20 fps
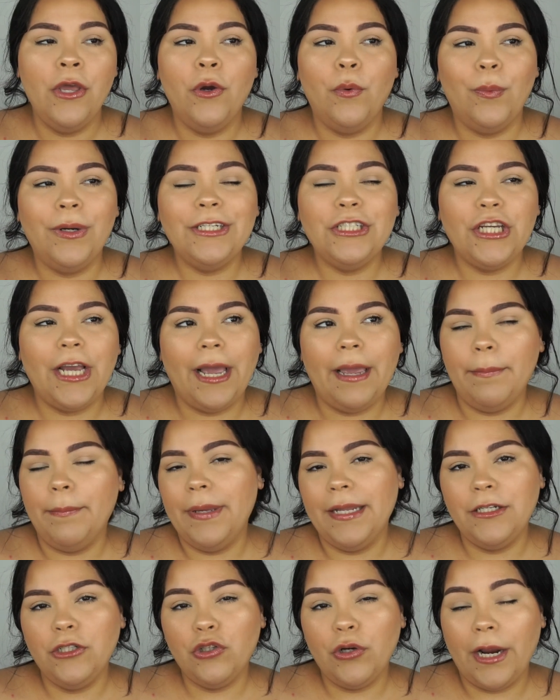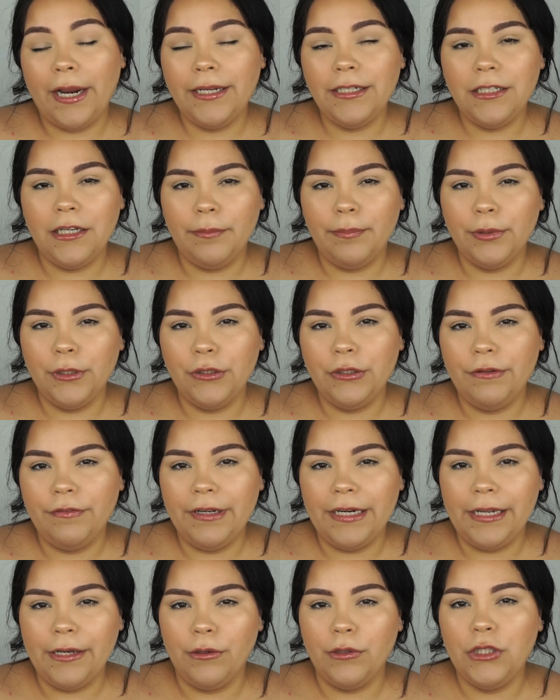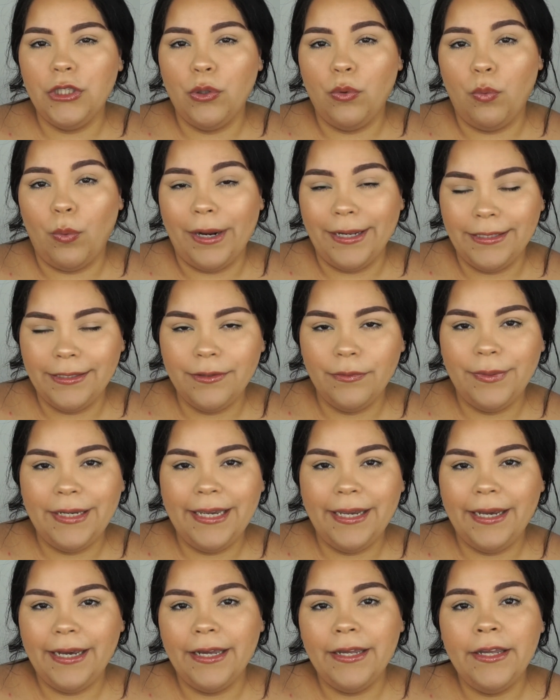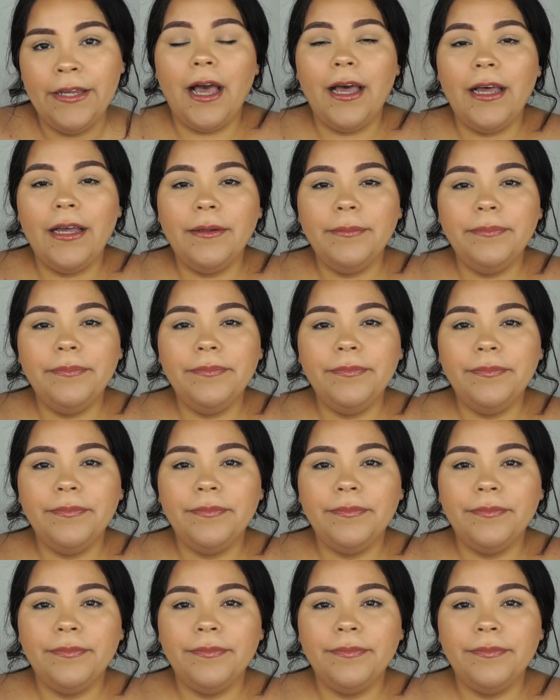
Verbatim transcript: which I've been trying to upload a video twice a week. Um,